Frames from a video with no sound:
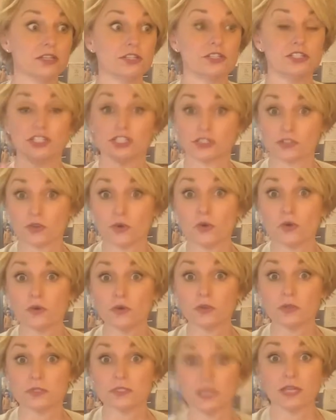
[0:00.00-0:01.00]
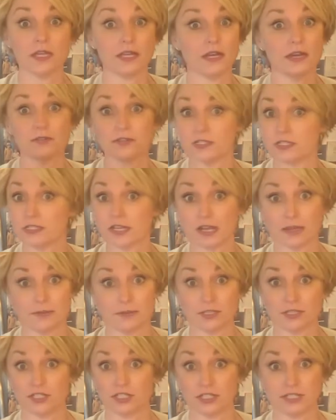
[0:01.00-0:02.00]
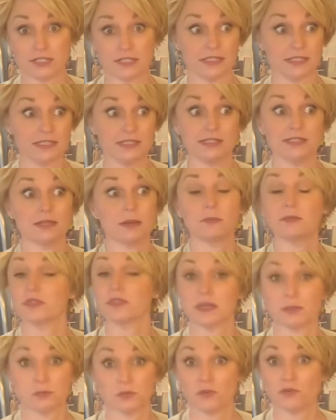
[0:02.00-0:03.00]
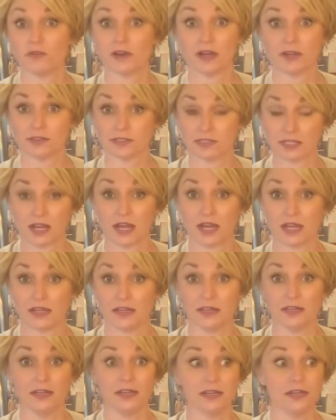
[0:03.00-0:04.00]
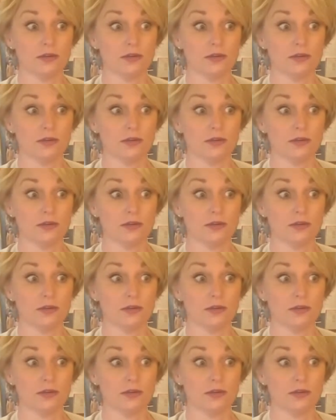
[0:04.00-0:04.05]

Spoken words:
She's old, and every time that she sees something move outside,